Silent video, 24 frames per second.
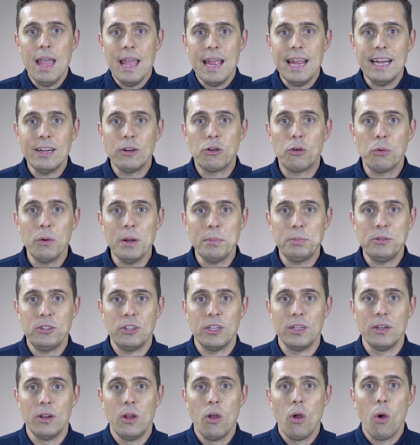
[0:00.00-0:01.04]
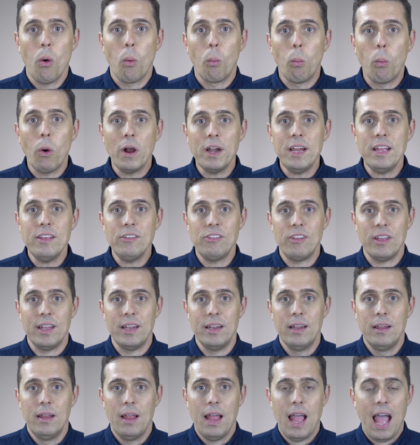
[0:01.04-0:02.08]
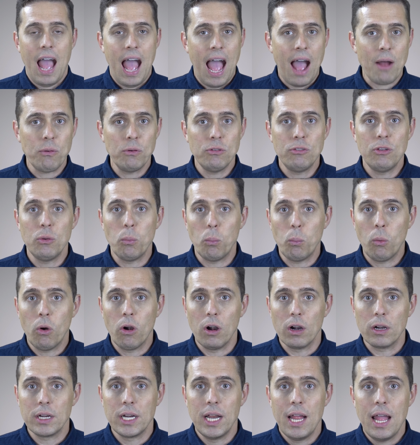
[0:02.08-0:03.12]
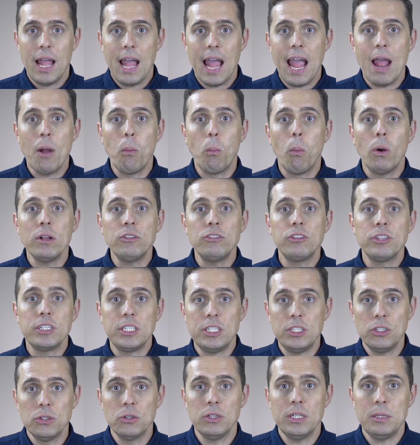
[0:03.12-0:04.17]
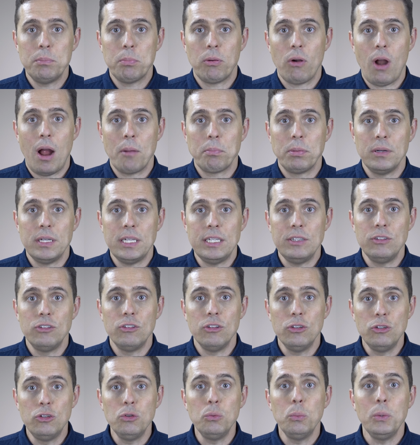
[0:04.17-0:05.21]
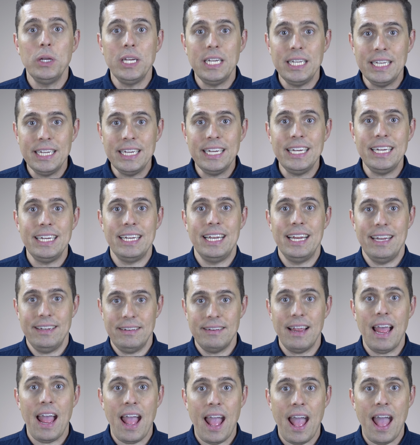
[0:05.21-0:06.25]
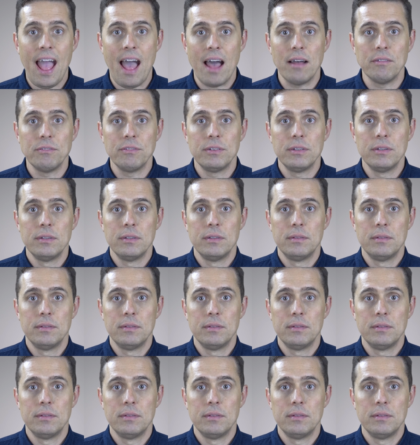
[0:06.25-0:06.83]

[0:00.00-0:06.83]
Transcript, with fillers: Encryption, what is it? How does it work? And what security properties do we need it to have?